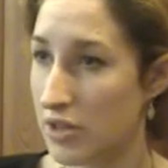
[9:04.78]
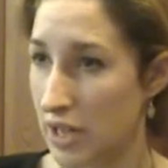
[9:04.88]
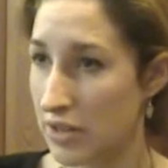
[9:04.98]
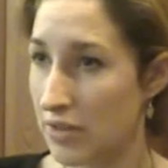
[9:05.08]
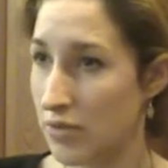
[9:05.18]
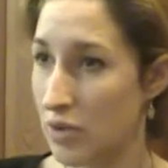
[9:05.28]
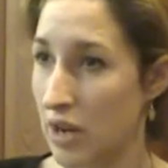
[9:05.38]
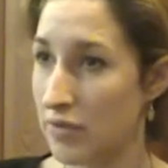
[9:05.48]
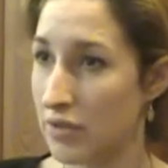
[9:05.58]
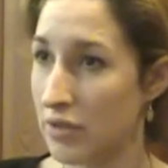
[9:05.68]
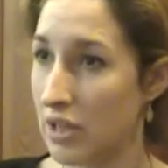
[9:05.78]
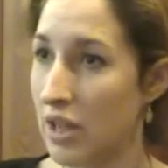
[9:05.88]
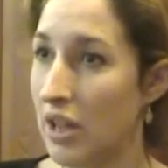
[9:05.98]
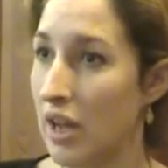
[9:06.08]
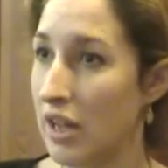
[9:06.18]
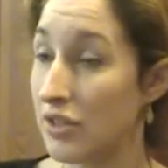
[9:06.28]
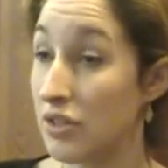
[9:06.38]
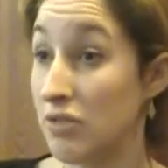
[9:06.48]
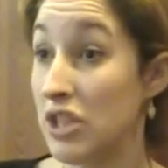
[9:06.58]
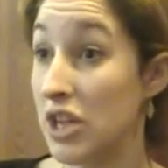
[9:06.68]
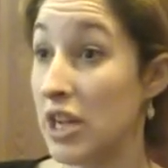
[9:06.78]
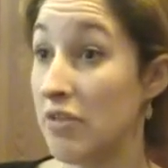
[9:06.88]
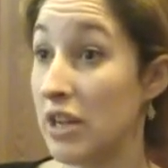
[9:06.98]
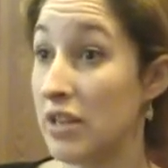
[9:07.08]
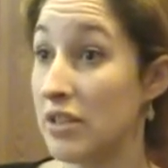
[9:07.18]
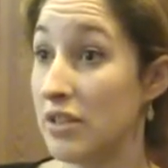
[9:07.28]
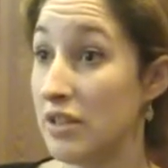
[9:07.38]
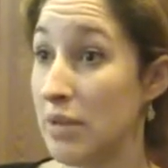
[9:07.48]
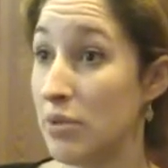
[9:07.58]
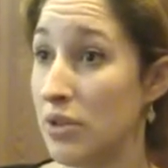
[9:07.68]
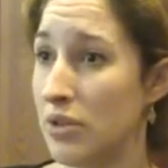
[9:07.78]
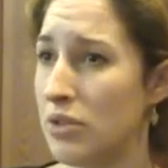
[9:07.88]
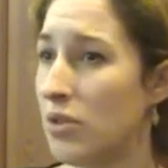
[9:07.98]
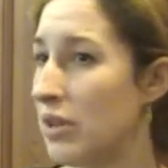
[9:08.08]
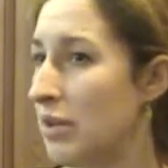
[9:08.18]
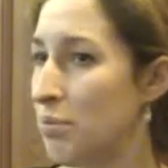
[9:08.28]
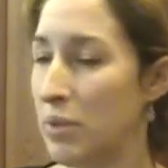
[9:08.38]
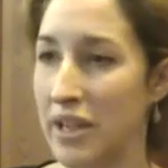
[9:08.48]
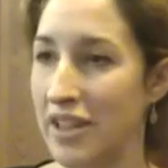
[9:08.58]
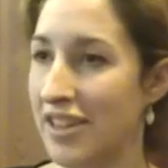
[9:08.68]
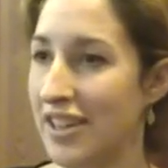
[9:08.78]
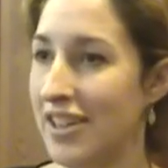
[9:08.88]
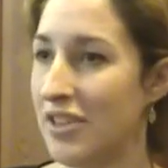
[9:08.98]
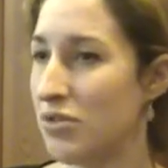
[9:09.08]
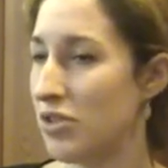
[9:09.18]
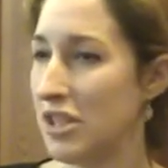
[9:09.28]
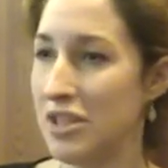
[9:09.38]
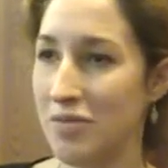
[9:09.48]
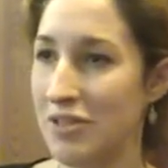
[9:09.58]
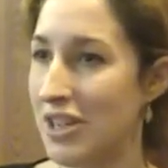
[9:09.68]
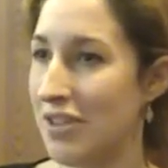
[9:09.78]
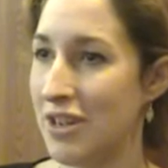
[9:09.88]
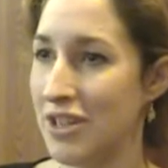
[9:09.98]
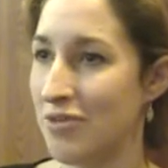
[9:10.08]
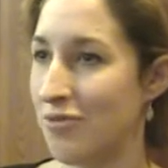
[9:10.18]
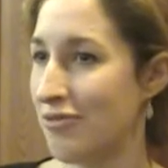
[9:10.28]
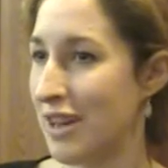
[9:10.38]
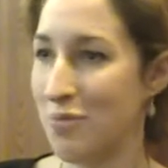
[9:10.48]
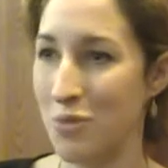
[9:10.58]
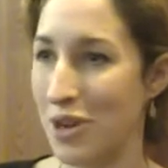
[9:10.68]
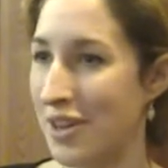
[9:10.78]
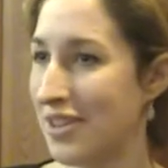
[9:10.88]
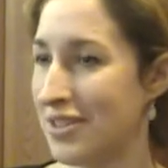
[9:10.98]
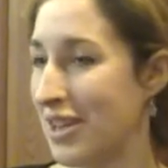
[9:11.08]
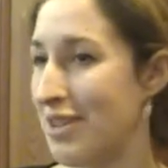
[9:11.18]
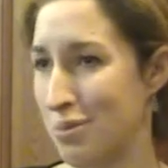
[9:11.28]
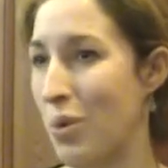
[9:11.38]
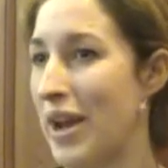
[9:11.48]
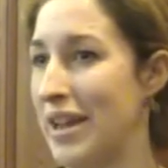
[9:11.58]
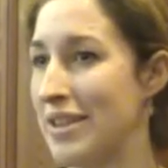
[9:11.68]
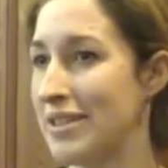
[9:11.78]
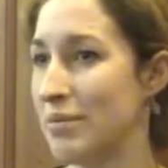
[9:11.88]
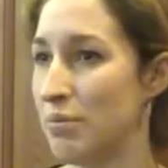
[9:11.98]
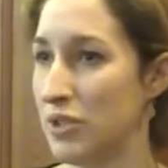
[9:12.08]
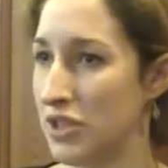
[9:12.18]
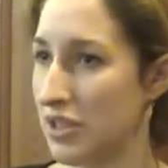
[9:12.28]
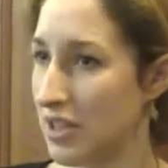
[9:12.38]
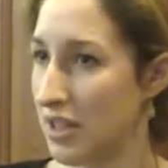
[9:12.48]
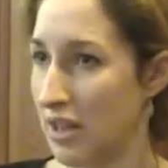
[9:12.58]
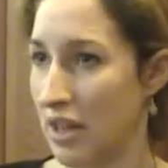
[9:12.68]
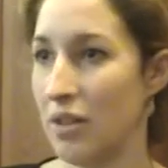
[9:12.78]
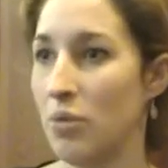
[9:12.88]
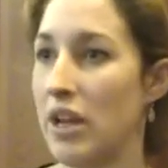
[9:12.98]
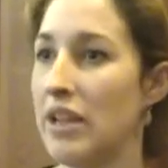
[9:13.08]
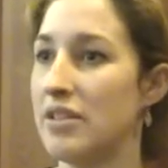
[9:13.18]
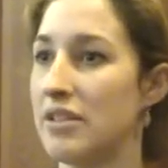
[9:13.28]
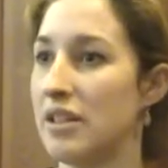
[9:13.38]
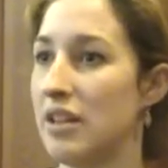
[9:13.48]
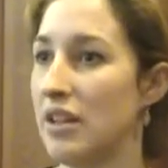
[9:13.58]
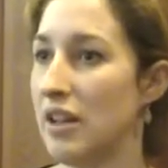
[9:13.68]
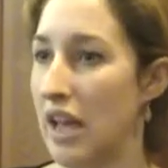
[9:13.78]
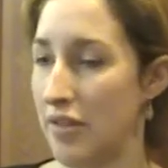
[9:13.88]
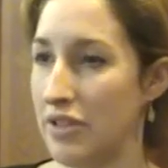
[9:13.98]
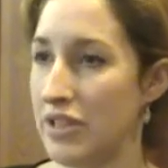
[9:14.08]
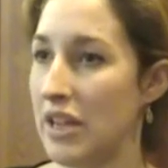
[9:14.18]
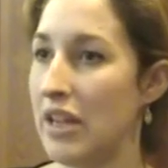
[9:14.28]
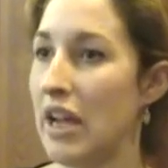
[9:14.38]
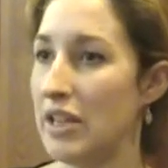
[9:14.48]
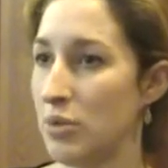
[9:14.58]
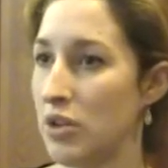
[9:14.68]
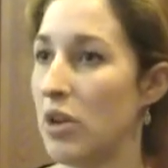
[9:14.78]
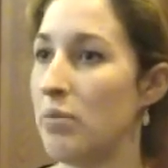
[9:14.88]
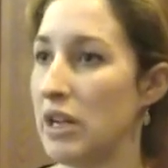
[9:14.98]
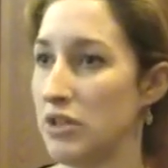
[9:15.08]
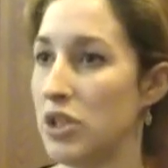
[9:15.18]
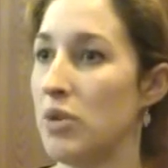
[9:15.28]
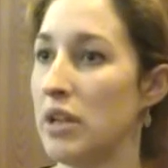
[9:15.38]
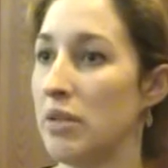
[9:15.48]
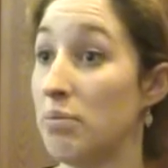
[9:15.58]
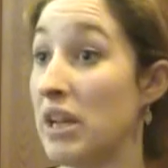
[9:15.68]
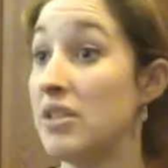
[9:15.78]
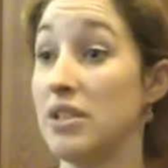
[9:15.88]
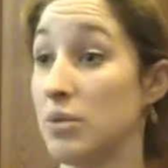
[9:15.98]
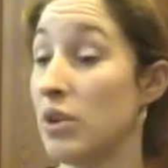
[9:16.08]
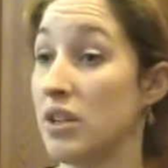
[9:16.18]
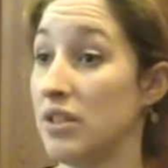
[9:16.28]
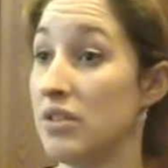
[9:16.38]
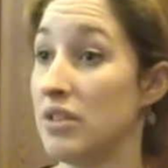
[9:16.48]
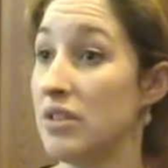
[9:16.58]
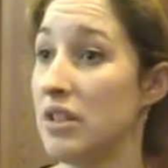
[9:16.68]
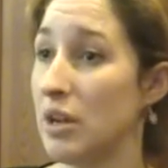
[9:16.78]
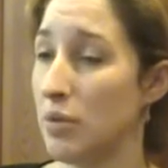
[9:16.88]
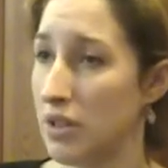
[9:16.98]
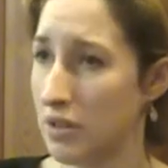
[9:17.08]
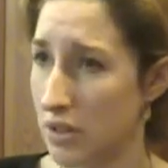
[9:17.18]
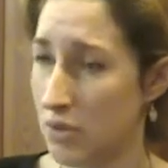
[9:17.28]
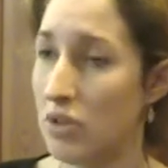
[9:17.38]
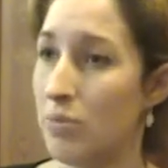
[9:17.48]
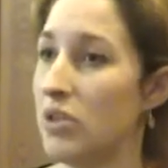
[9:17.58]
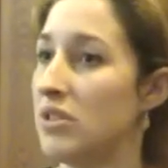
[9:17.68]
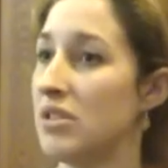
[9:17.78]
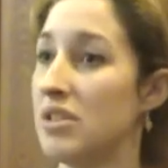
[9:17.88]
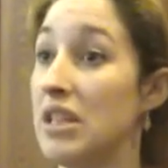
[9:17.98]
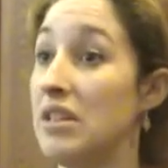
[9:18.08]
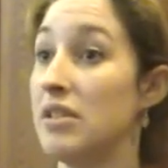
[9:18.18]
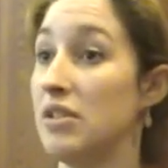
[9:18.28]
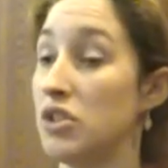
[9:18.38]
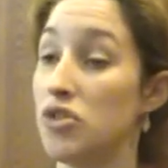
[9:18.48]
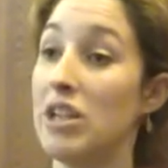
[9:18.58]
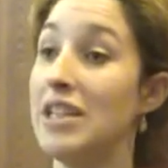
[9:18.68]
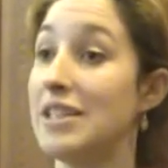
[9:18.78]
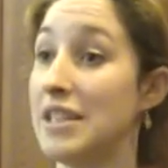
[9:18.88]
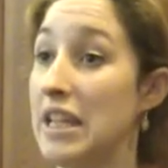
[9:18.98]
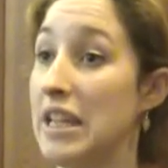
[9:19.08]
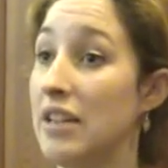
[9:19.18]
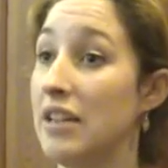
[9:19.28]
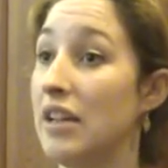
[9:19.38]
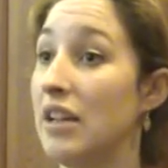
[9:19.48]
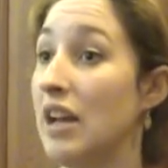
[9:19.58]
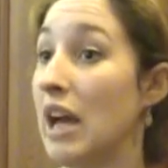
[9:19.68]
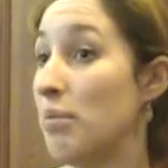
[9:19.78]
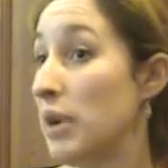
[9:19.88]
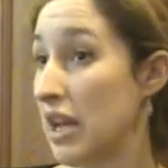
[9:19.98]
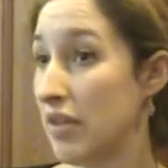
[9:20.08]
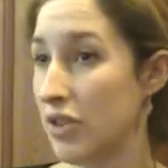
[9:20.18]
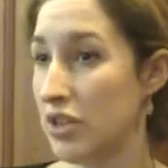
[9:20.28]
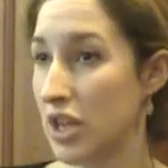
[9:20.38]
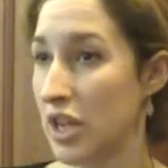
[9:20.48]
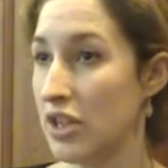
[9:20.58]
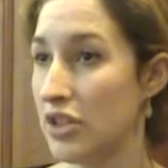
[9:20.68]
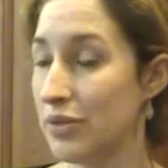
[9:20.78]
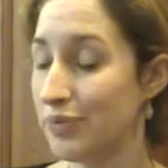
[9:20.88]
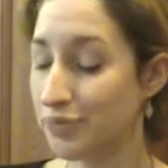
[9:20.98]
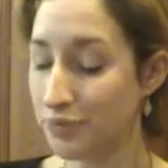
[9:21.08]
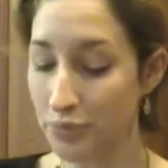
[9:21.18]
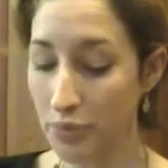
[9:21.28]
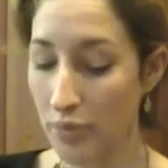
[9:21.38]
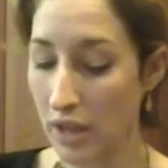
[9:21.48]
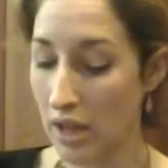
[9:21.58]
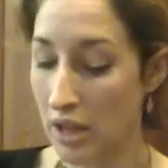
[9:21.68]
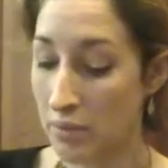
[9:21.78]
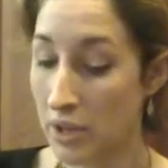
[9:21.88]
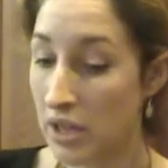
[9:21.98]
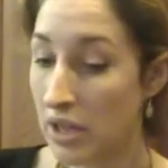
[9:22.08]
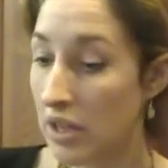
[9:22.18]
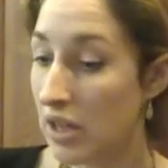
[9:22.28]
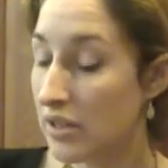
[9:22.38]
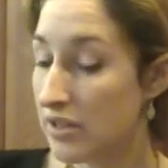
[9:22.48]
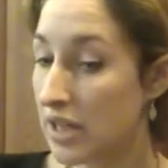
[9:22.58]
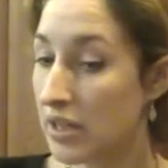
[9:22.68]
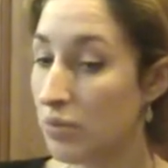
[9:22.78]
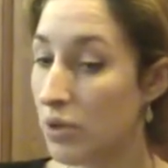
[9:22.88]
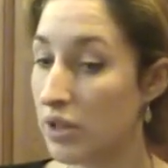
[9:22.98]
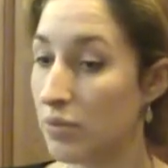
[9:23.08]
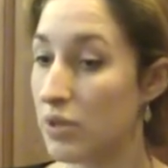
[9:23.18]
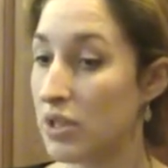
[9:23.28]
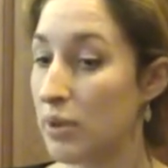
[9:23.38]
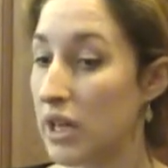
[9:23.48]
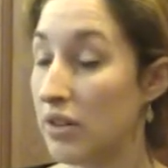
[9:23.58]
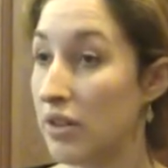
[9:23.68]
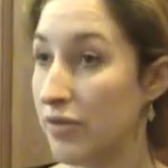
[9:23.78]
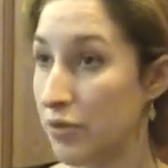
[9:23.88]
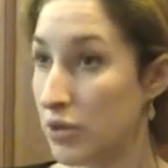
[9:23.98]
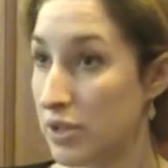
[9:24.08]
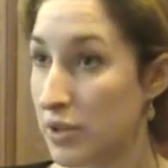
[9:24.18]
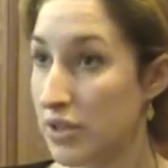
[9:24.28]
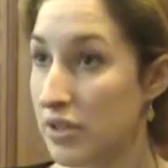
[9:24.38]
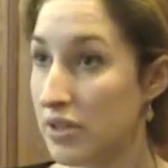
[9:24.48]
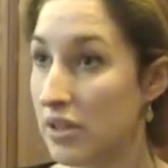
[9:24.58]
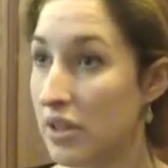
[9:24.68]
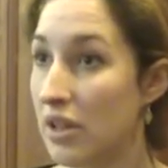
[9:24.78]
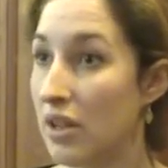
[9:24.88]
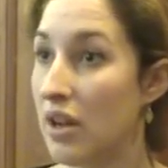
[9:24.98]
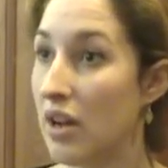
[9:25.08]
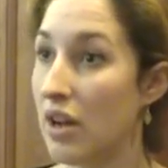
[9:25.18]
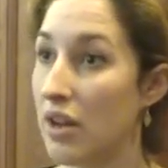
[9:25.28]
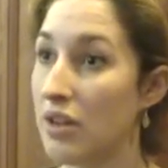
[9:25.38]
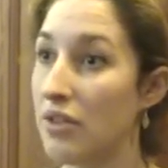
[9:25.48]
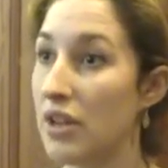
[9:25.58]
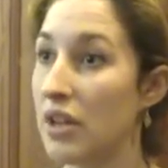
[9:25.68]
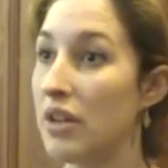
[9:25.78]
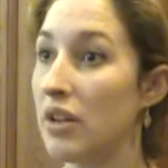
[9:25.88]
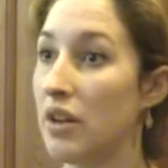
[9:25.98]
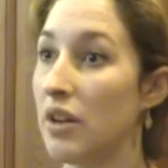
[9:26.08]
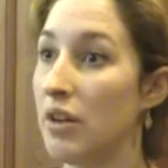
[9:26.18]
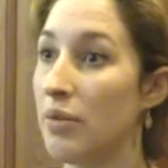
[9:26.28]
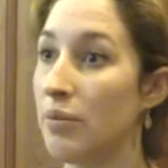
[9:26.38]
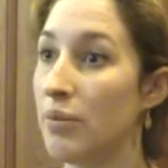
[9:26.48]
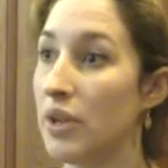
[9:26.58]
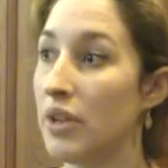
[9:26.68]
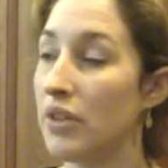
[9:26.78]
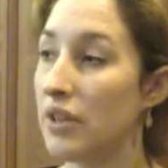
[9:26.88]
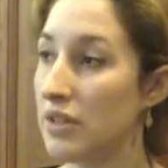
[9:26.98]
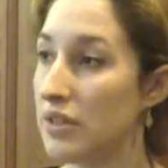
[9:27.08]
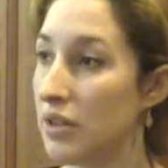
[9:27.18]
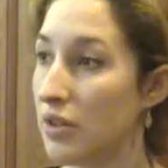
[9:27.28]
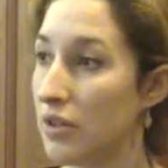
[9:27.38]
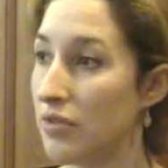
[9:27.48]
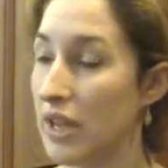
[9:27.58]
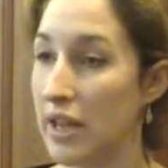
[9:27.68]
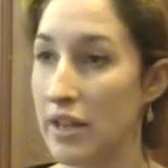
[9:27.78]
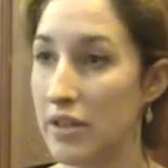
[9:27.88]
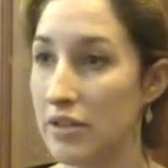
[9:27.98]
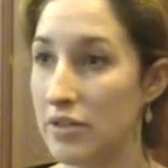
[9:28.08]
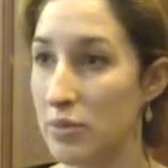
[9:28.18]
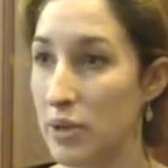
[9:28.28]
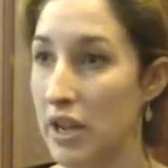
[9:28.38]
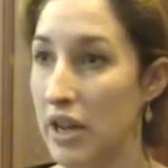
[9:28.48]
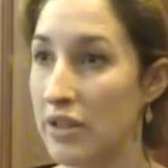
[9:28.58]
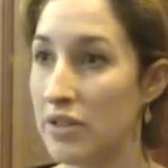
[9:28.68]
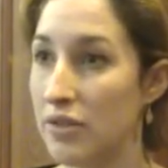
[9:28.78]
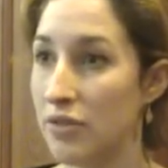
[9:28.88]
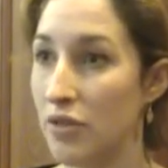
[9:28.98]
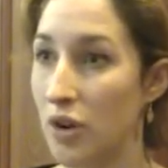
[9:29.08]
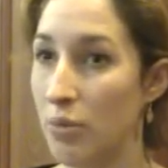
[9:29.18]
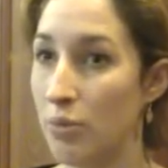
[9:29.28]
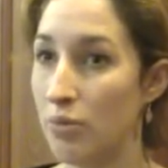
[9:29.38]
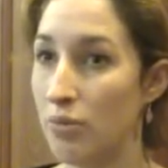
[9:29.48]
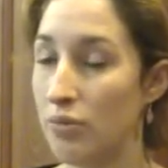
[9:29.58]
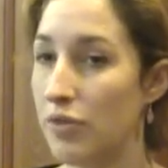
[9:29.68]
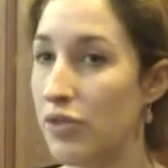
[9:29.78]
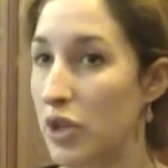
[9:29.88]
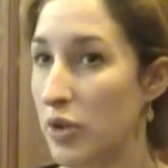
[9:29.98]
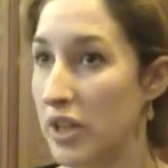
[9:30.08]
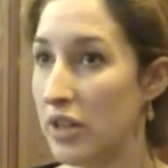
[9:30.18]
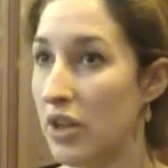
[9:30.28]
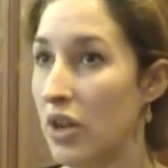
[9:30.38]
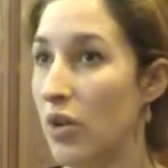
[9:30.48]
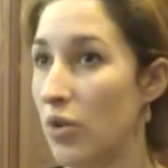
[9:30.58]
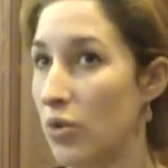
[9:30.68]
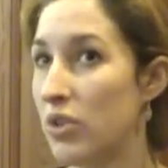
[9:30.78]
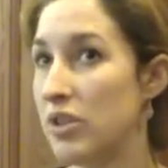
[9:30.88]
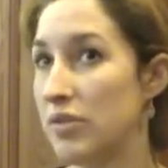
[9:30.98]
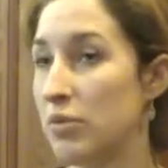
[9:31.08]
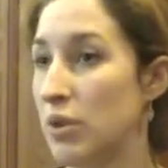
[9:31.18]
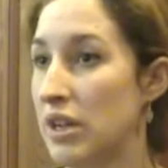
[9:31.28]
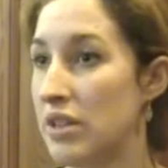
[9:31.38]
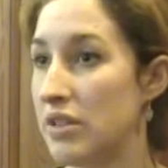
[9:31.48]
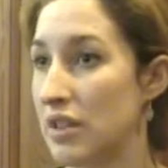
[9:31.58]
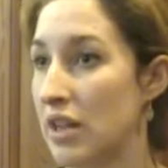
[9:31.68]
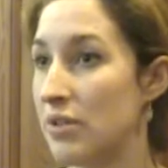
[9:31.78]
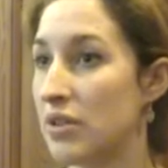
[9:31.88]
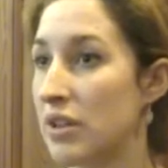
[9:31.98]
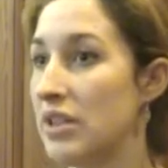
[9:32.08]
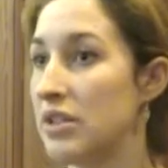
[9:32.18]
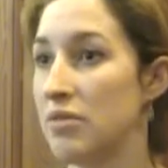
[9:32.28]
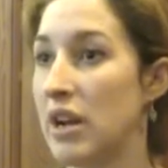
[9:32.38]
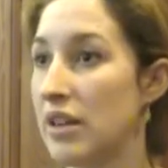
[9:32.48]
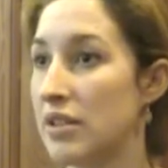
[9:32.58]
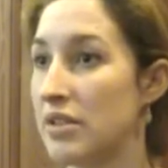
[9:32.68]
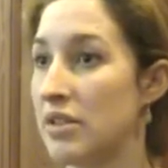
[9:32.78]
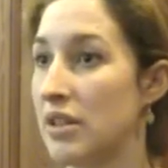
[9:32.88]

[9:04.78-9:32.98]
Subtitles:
active travel and to regenerate neighbourhoods, not in big strategic regeneration framework type ways, but just in little ways every day as we go about doing maintenance work in the city, how we can contribute to street scene and behaviour change. A second one was about enforcement. I think there's a lot of gain to be had from reviewing all the different ways the council interacts